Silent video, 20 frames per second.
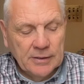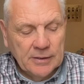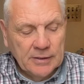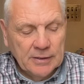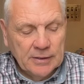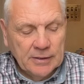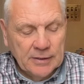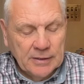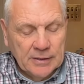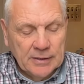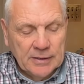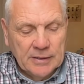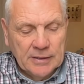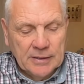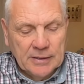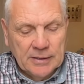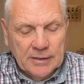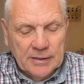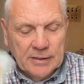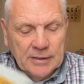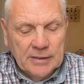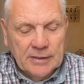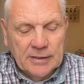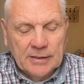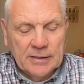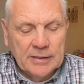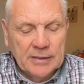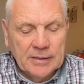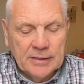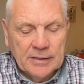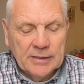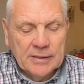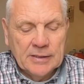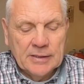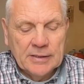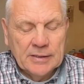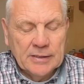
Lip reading: [no speech]